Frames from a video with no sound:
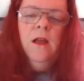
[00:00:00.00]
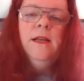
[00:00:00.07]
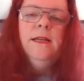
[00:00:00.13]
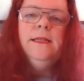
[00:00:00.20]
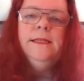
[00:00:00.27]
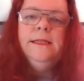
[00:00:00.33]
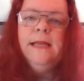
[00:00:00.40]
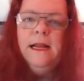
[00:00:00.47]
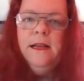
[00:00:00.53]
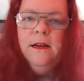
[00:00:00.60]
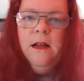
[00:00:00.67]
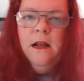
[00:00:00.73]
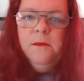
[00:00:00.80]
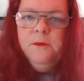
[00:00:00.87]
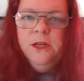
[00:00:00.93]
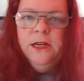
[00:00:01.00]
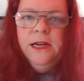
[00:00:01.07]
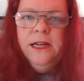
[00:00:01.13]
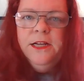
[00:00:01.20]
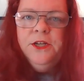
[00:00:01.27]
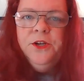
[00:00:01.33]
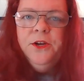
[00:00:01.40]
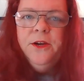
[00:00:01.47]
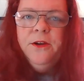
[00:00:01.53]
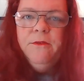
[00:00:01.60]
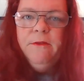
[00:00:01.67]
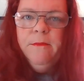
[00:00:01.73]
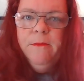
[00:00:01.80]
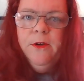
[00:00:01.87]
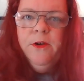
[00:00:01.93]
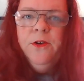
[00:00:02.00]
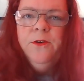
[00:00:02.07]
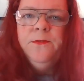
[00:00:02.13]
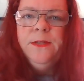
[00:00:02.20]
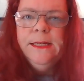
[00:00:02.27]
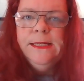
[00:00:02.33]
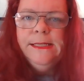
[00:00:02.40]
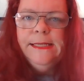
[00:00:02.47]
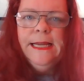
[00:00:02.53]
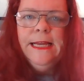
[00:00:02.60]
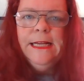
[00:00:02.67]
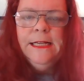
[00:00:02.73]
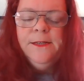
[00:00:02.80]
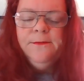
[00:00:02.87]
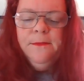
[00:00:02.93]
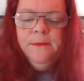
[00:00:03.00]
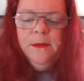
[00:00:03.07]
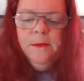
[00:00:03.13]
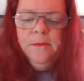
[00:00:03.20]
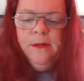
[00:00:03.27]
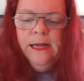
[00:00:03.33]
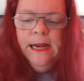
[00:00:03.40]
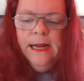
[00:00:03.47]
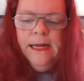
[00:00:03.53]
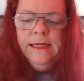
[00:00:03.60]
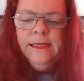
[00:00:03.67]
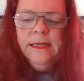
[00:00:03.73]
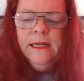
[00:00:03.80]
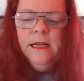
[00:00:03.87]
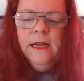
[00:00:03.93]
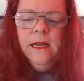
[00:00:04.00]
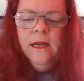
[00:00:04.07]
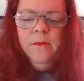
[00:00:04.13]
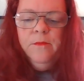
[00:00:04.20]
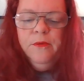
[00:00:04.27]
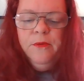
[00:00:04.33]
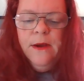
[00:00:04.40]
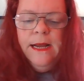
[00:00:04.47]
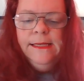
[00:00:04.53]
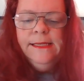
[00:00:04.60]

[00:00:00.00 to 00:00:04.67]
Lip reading: Second option is you can remove the seeds from the plant, press